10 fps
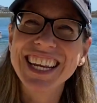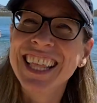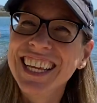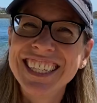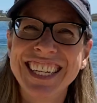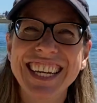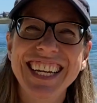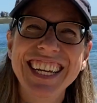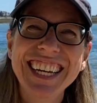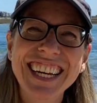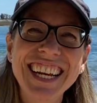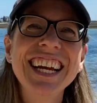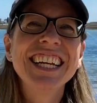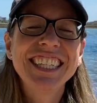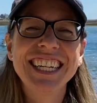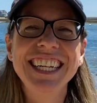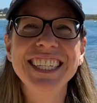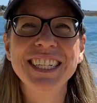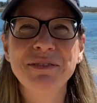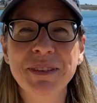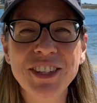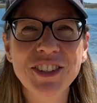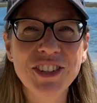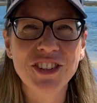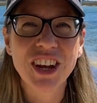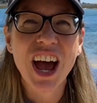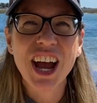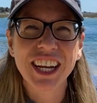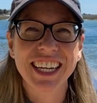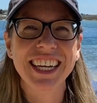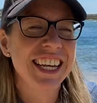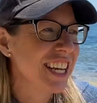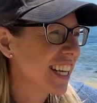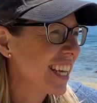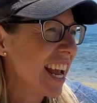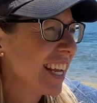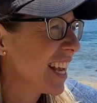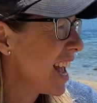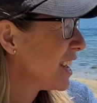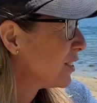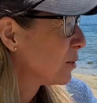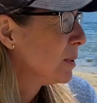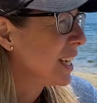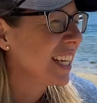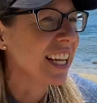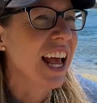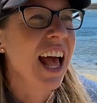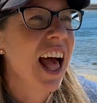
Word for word: in the sea. Teasing Mr. Sharky, you can't catch me.